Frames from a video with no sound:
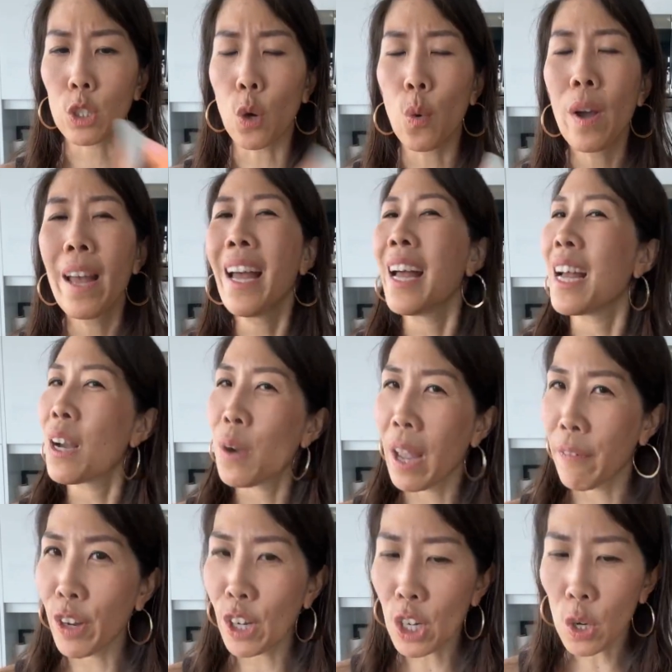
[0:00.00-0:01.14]
So
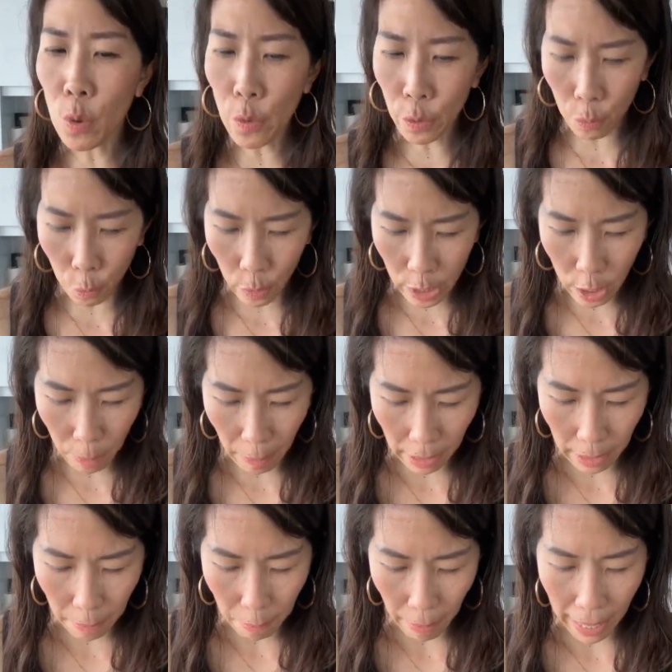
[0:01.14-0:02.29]
if you're gonna go with a winter
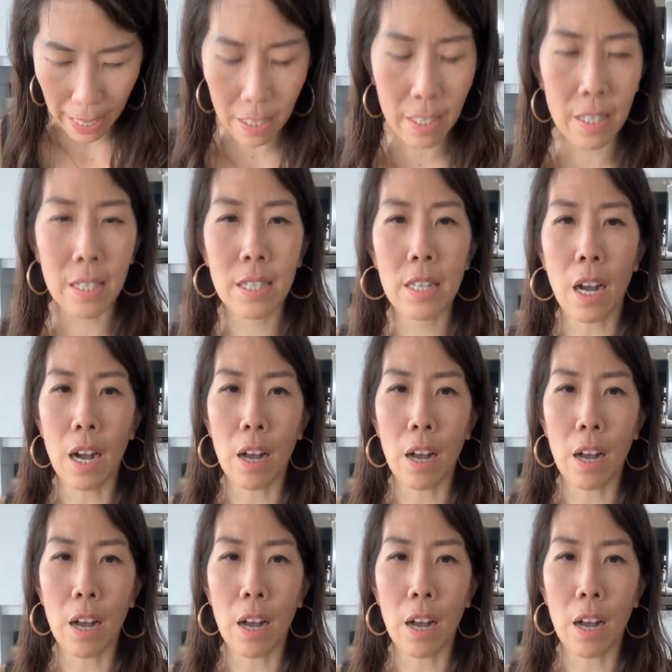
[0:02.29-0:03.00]
melon base,